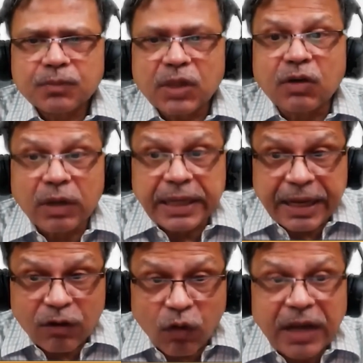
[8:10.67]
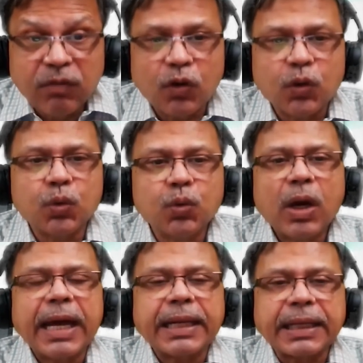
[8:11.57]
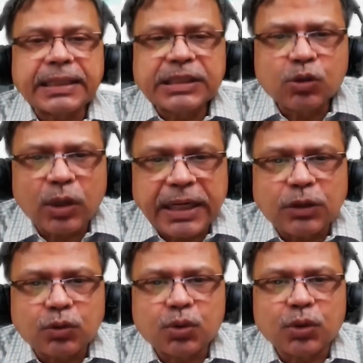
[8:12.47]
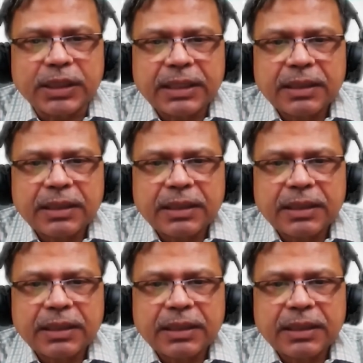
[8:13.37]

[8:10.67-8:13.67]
It will take a while for you and others to get used to it,